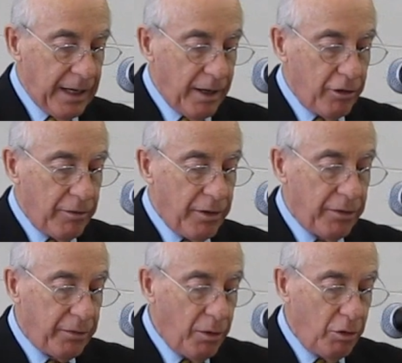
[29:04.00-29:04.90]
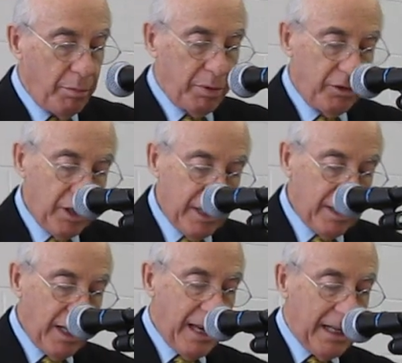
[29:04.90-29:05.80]
And out of the throne
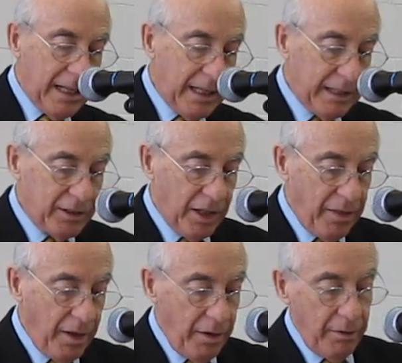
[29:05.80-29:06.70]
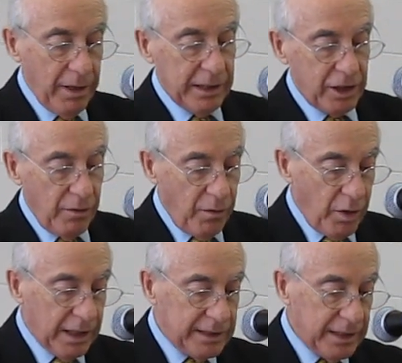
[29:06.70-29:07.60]
proceeded lightnings and thunderings and
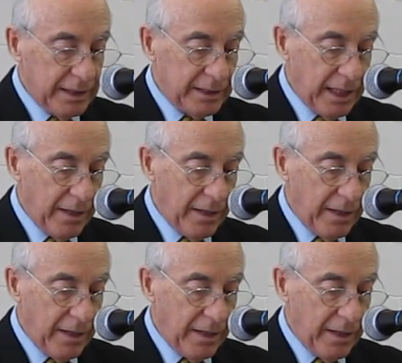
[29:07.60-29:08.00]
voices,